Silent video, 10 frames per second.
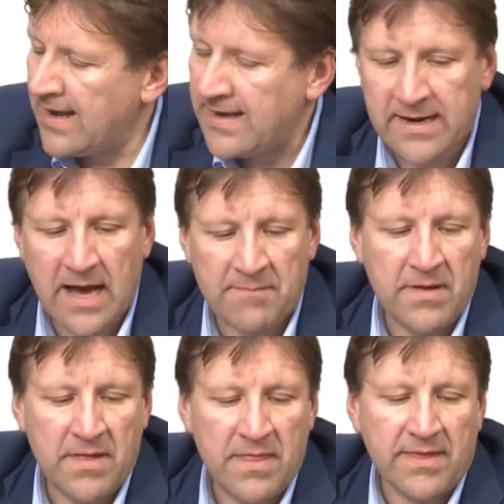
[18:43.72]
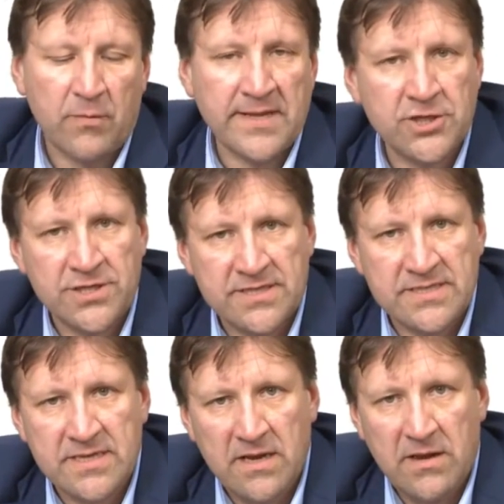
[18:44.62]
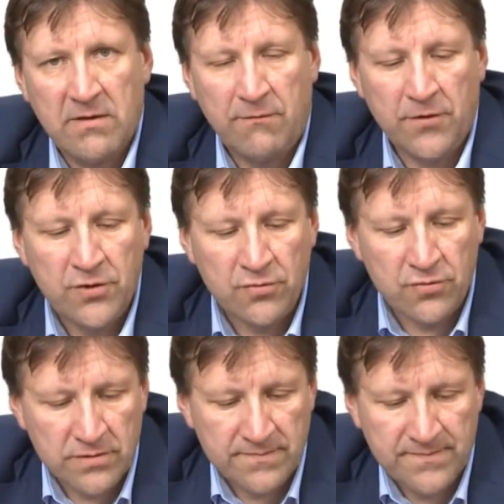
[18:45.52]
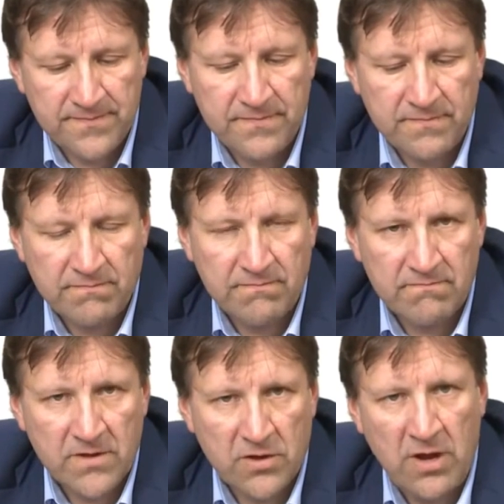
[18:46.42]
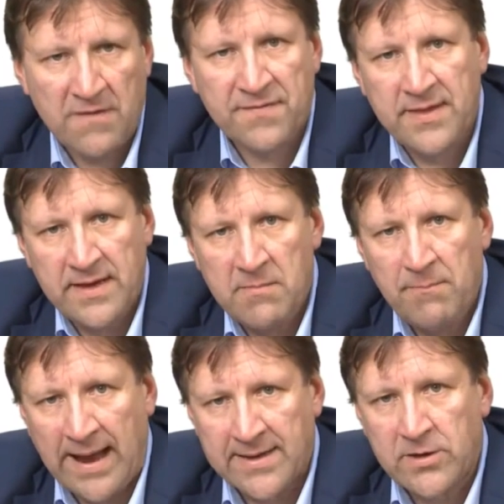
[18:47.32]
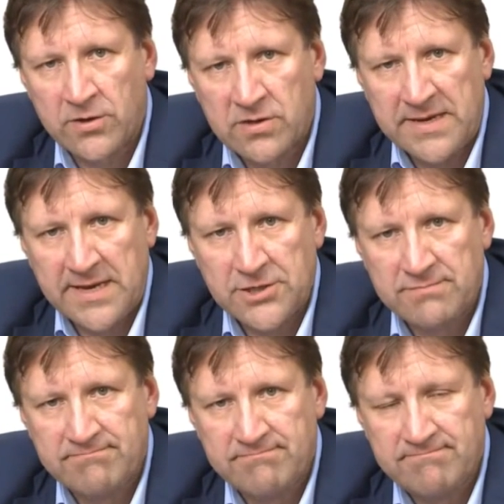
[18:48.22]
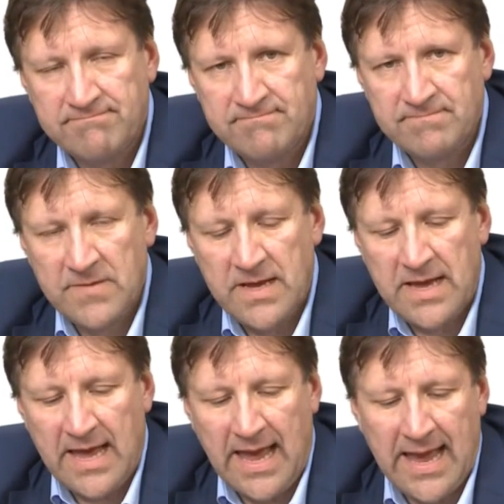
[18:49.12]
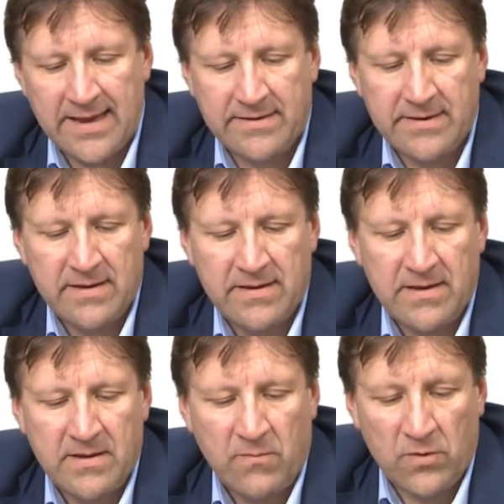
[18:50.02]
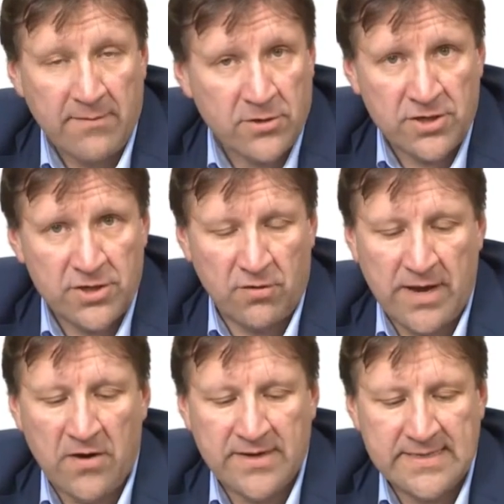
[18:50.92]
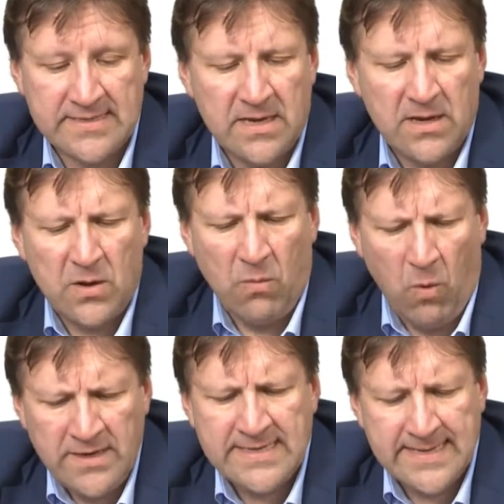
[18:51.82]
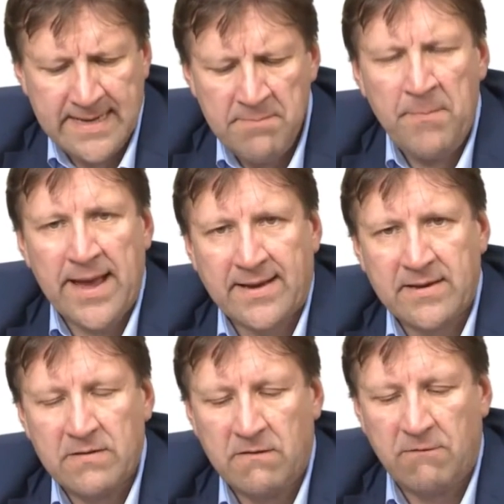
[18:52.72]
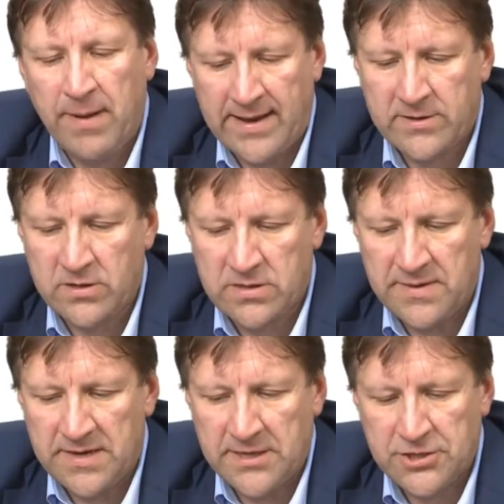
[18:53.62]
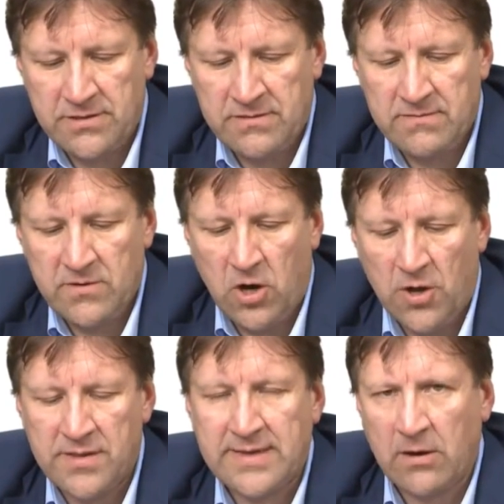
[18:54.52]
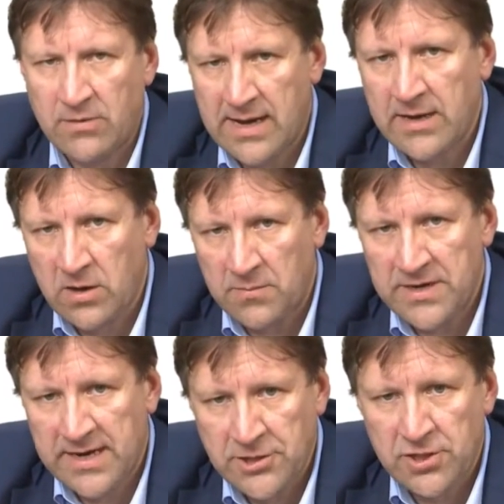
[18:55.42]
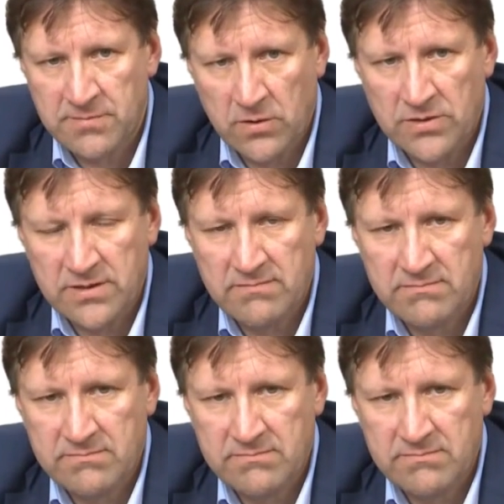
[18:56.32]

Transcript: And here come the questions for you. You have seen pilot contamination. And what I want to know now is what is the impact of pilot contamination on the downlink communication mode.